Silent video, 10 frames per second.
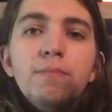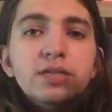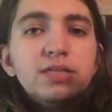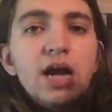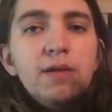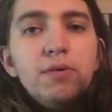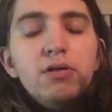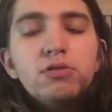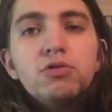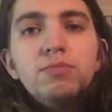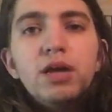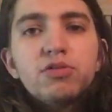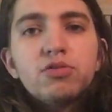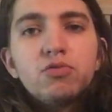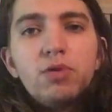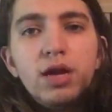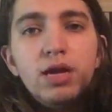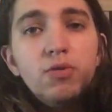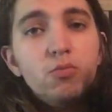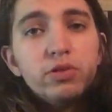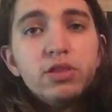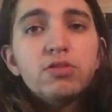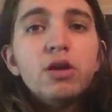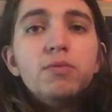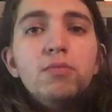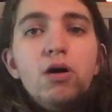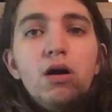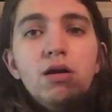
but Diabolical Masquerade with this album